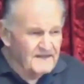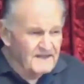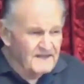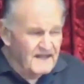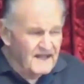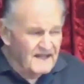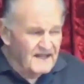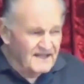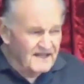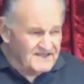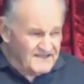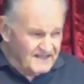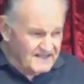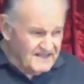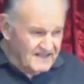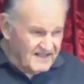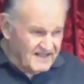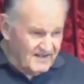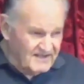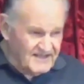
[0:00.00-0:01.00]
and I said to the
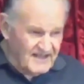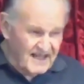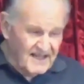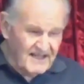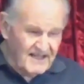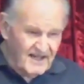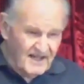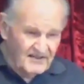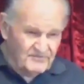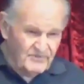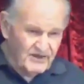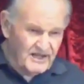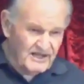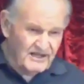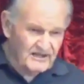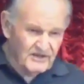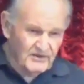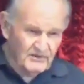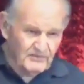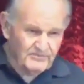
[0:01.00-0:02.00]
guys, hey guys, we're going to
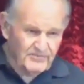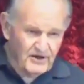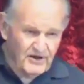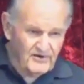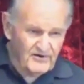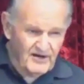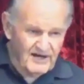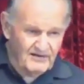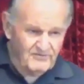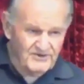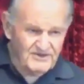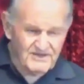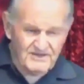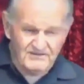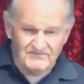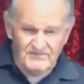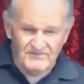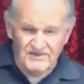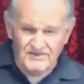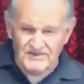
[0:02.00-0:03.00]
do a program with some
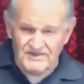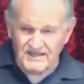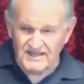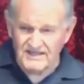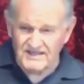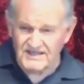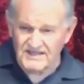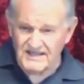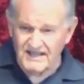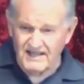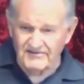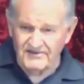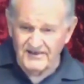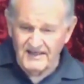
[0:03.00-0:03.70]
music and stuff,